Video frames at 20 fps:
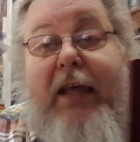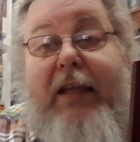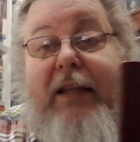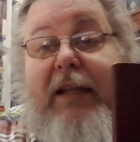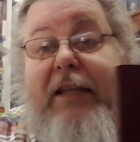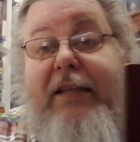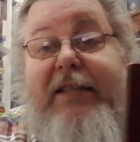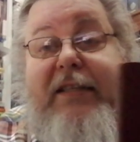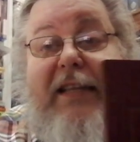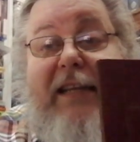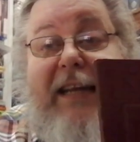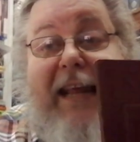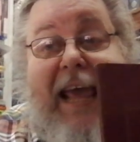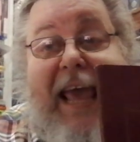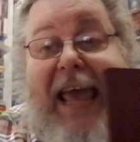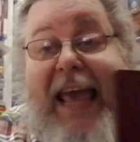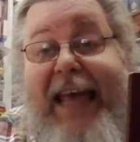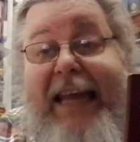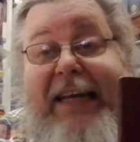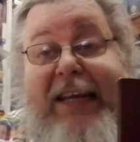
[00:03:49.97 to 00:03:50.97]
listed
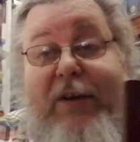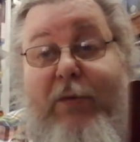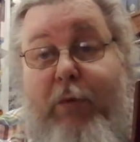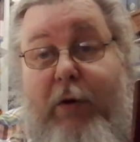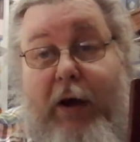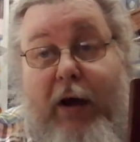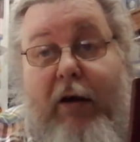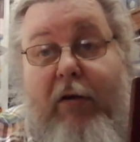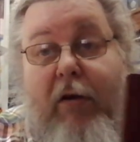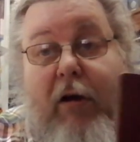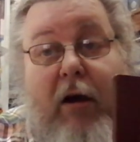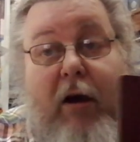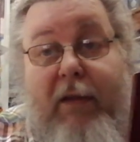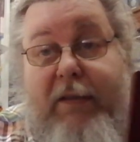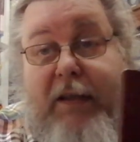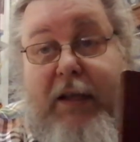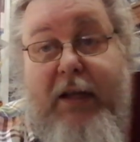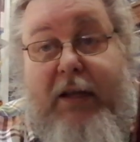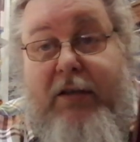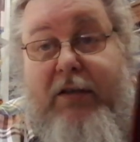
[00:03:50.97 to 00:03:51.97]
anywhere
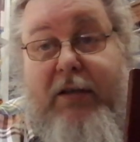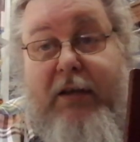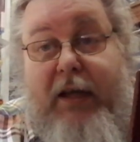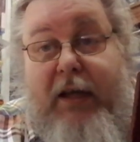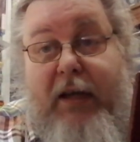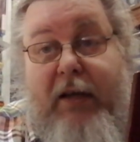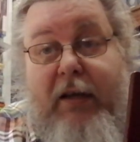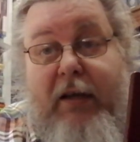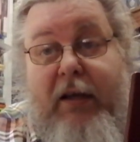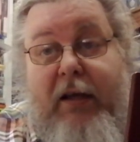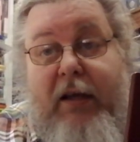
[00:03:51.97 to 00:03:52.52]
on the internet.